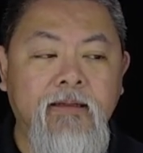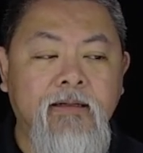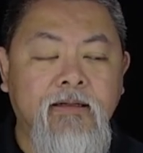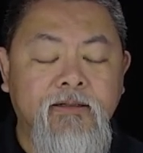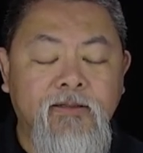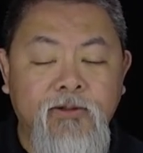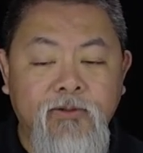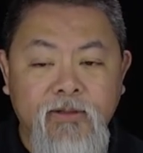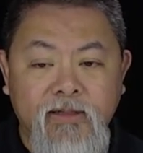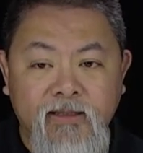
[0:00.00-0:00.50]

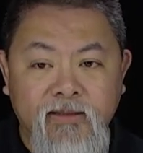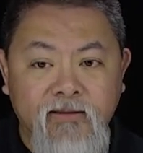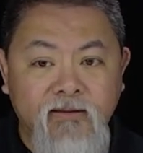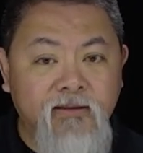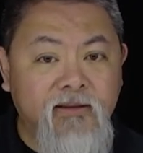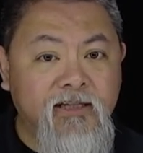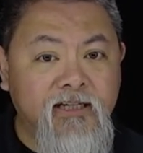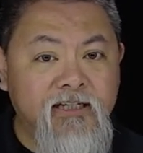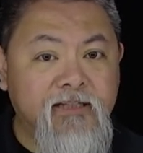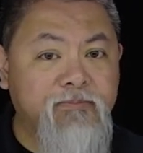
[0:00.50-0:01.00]
So
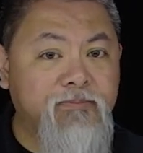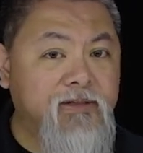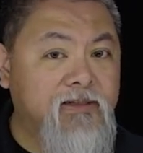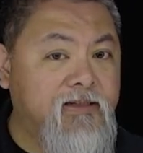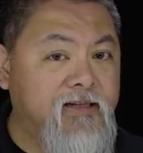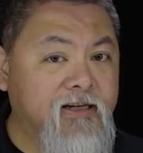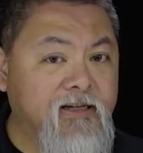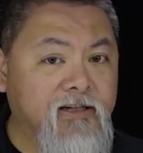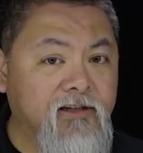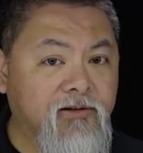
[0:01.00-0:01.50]
in this
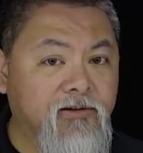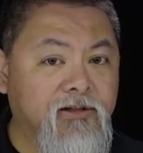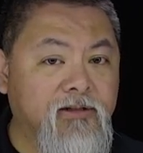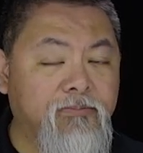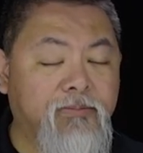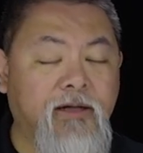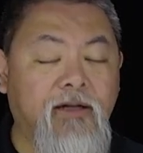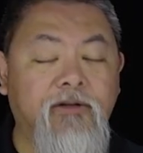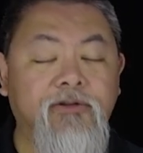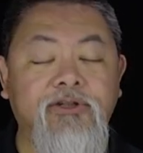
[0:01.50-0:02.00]
particular
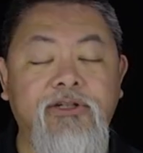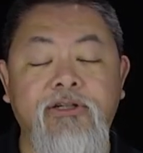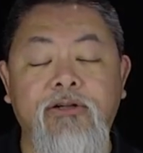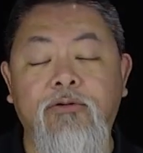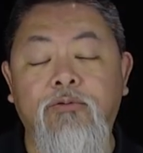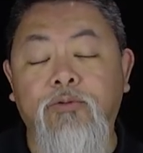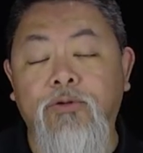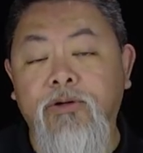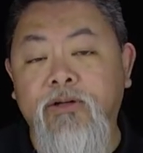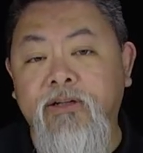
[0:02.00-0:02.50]
topology,
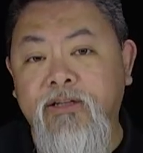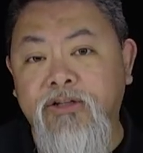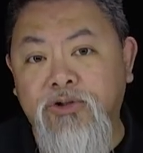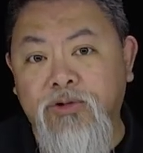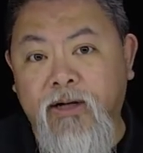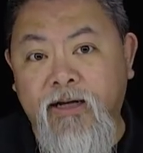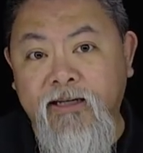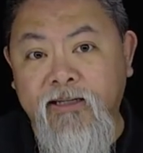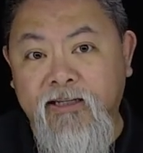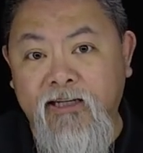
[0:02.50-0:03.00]
we're gonna
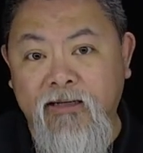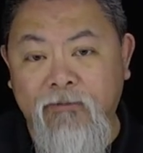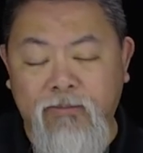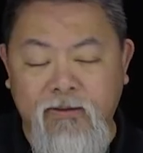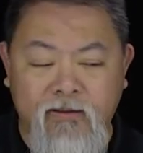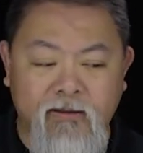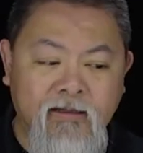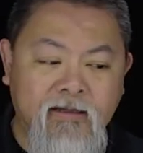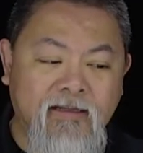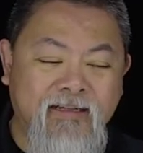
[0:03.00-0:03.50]
try and keep
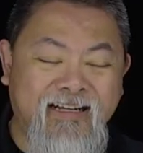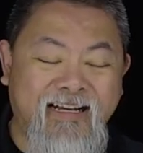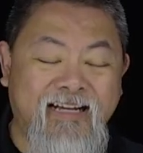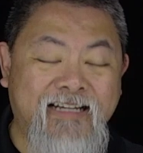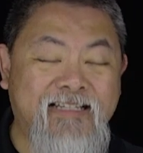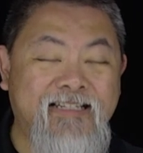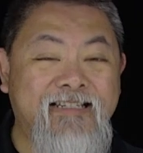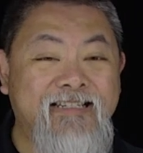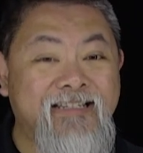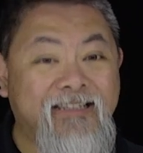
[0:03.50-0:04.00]
it
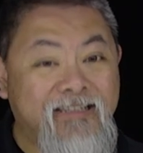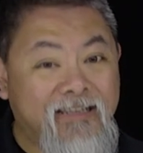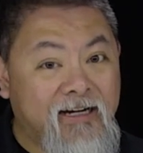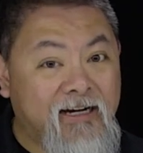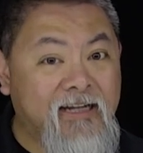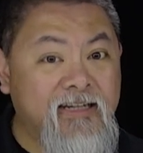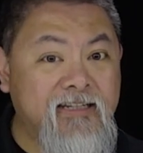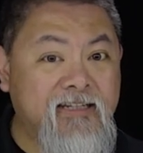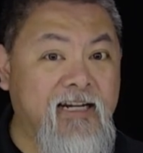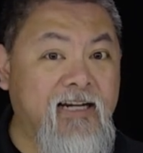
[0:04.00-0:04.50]
as
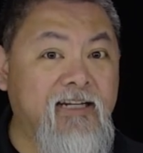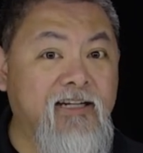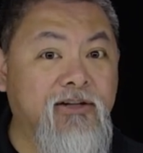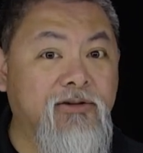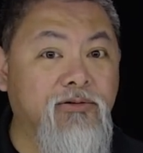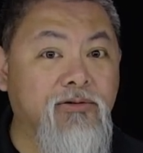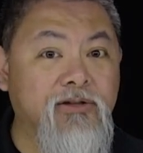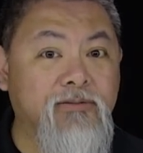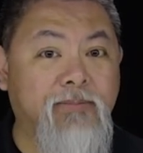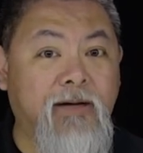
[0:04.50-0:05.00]

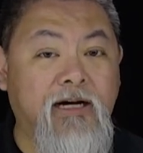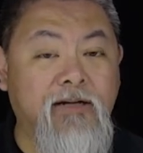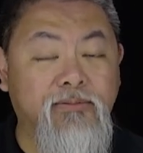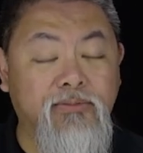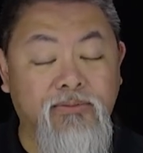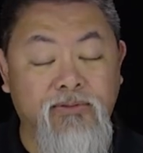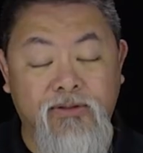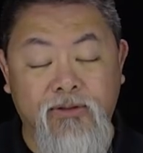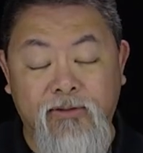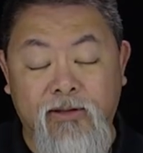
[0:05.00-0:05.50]
non-technical as
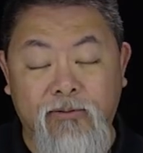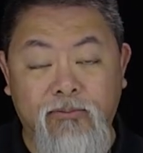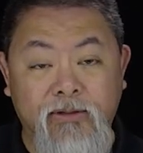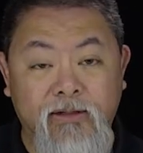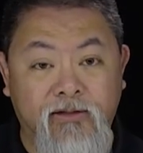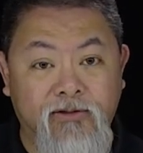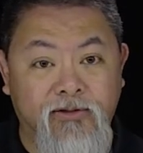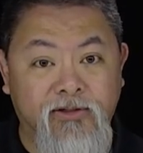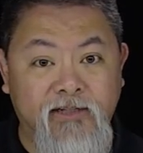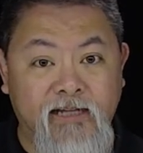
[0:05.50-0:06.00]
possible so that we
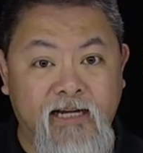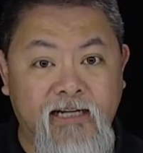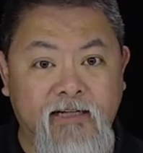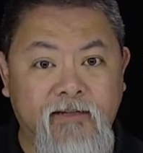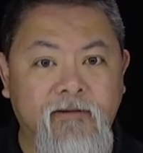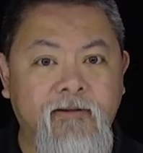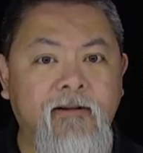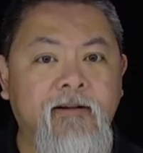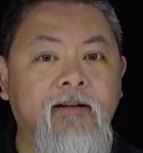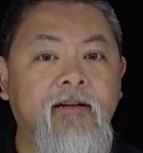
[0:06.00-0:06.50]
understand
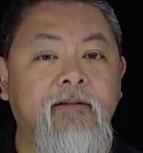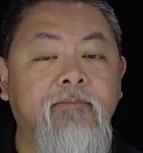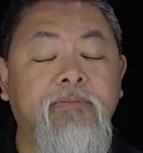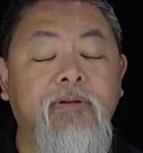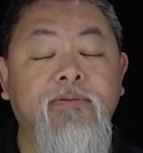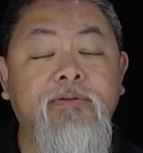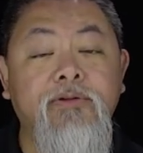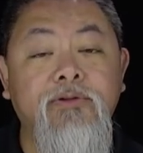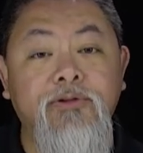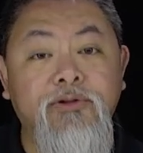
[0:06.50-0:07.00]
it. But
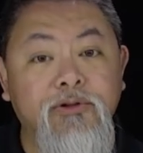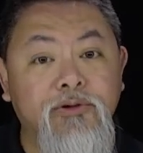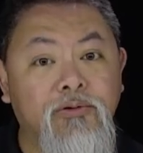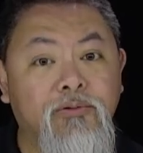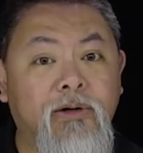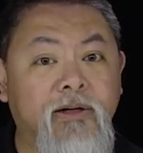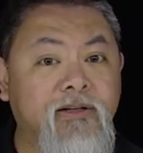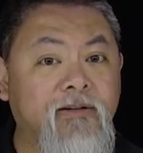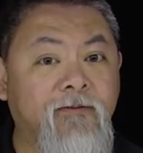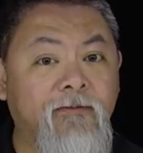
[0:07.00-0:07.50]
if you do
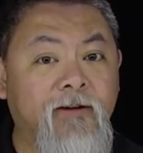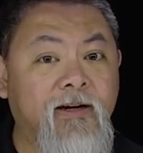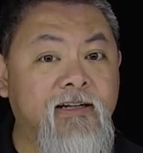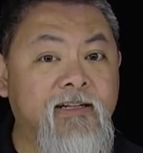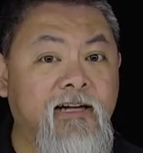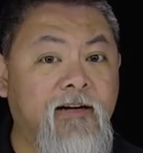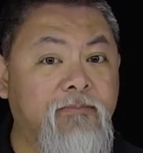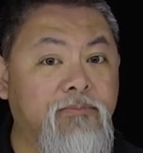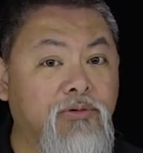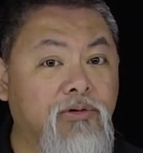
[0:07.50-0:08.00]
want to
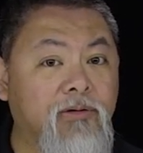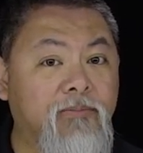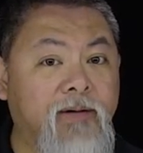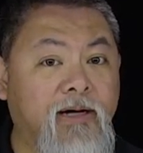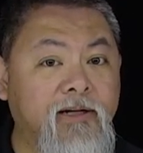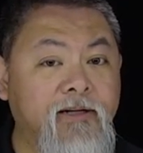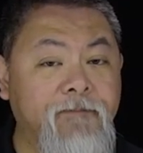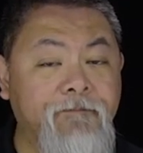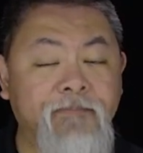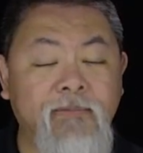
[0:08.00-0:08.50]
find out more
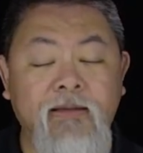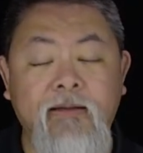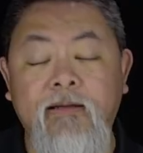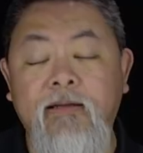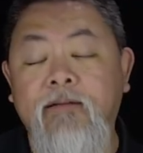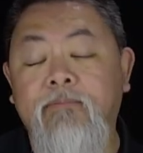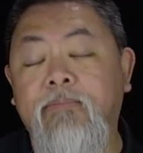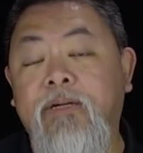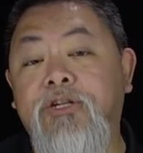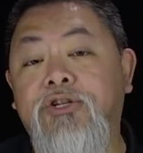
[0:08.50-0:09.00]
about it,
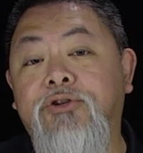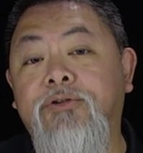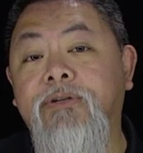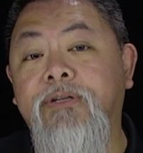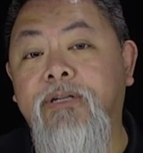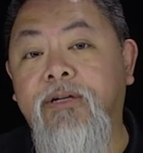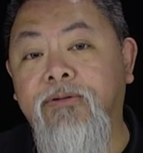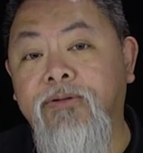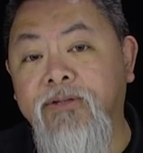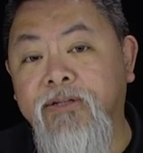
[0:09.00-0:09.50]
make sure
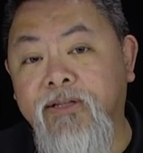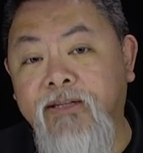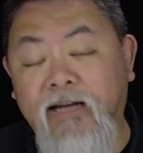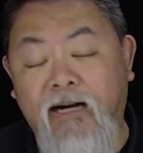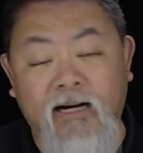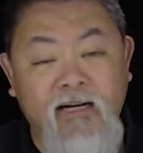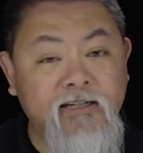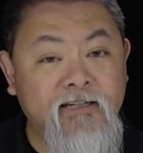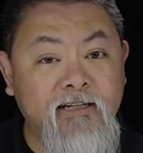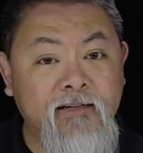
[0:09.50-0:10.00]
you go into the
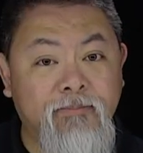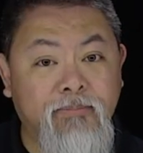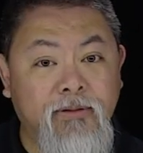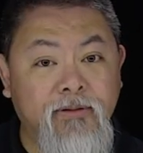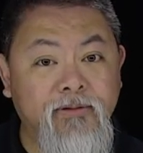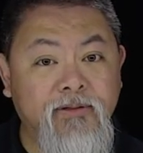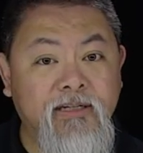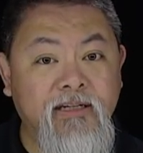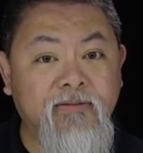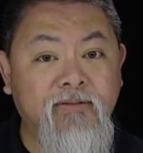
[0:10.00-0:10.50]
IT
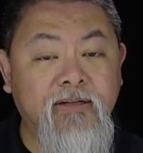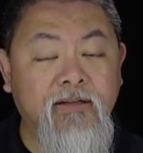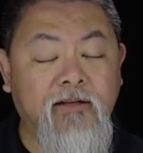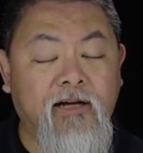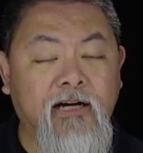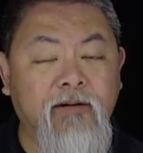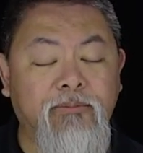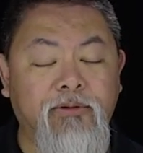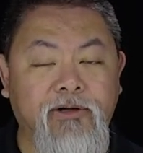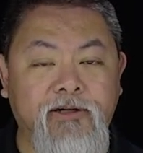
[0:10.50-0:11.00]
Pro TV
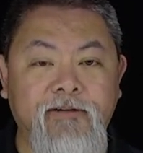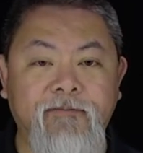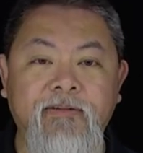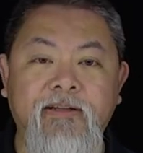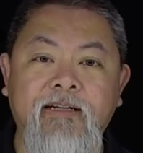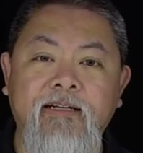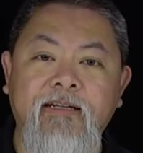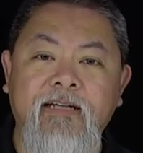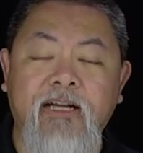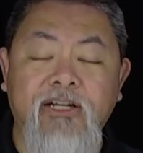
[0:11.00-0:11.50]
library
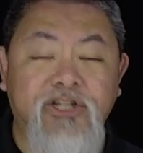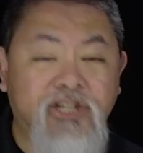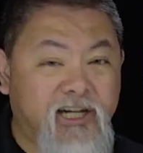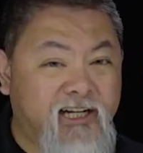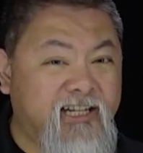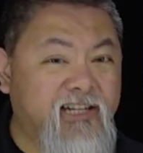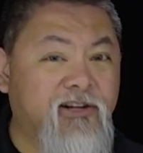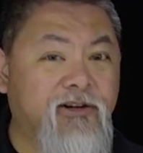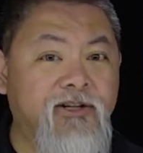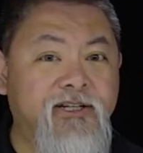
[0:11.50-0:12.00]
and
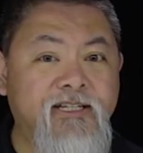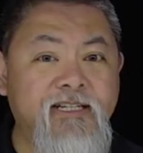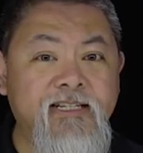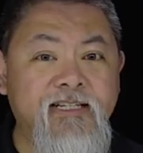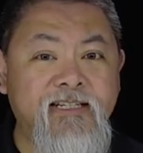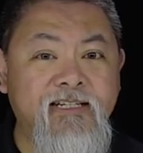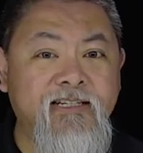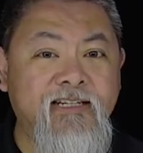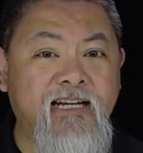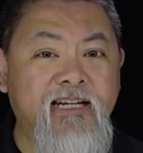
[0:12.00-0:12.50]
check out our
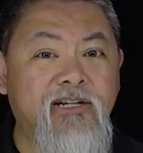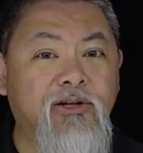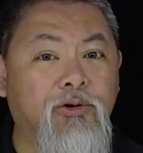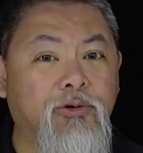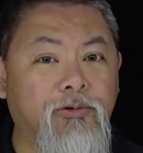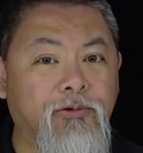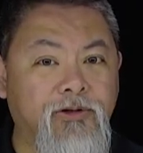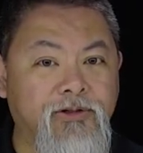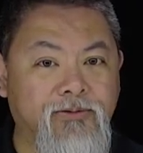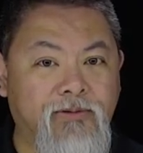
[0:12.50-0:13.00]
CCNA
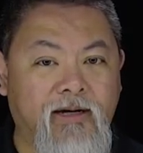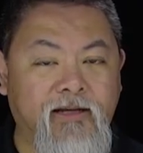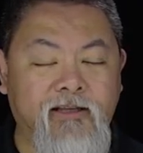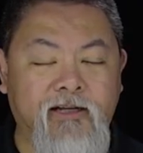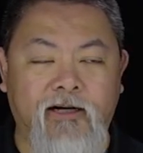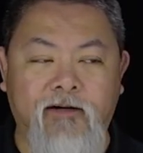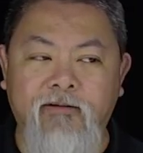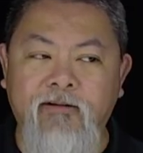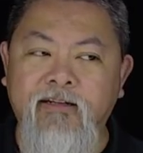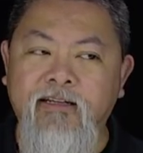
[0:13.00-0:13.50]
course right
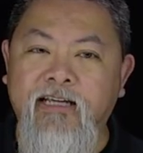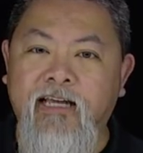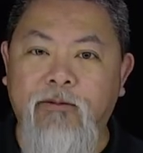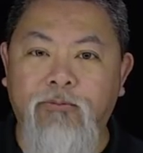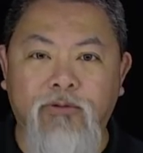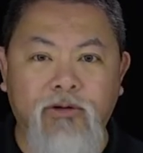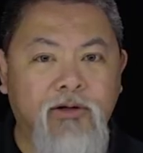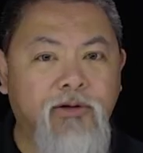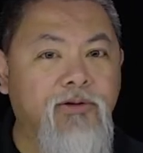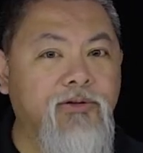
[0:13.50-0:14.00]
there, and
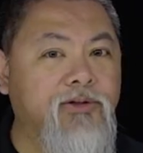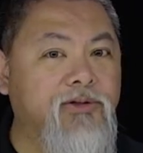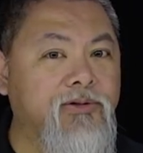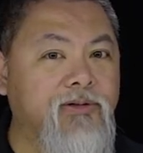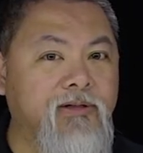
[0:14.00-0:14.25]
we'll go into